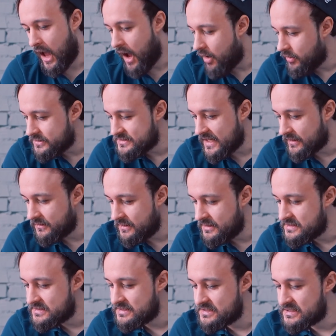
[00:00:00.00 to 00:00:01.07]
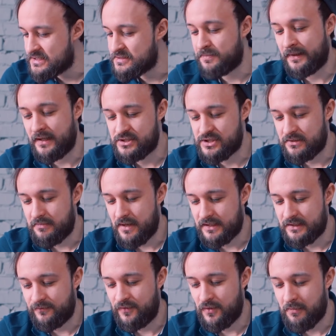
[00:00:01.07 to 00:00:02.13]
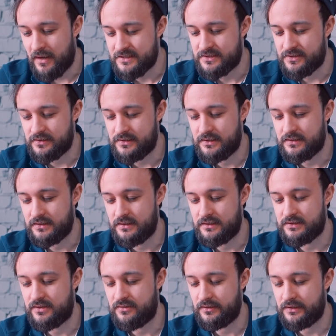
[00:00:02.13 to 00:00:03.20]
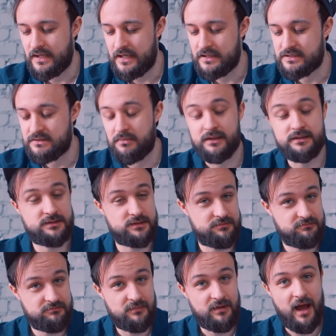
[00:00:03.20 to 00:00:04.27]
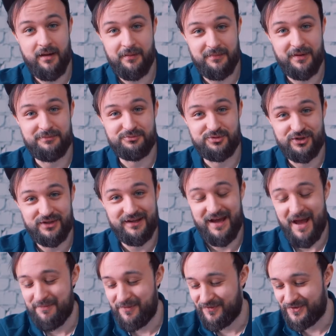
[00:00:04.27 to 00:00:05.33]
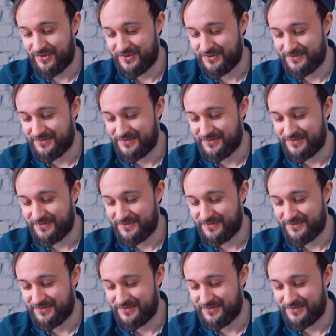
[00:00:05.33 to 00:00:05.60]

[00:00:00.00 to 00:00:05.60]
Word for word: How exactly is this explanation bad if you mastered it in, in three days, but I'm, I'm really happy for